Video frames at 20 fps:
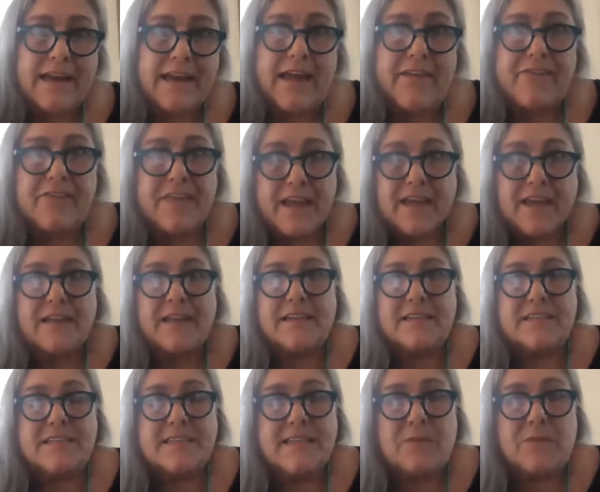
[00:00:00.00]
And then
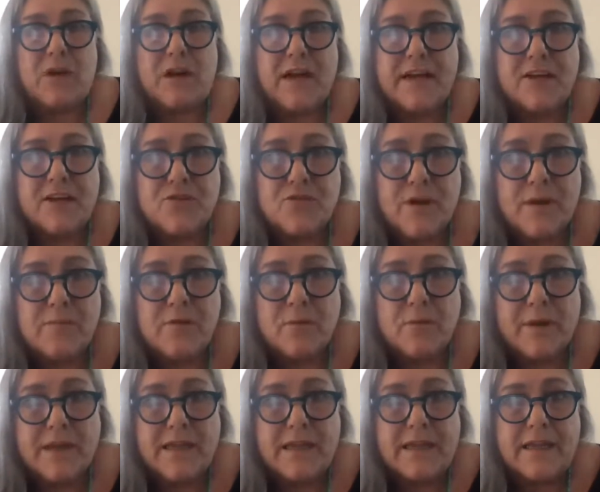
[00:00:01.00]
let's see what kind of trouble
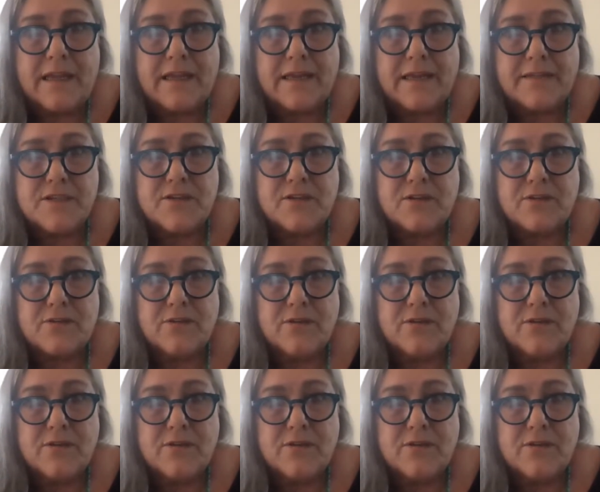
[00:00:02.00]
we can get into.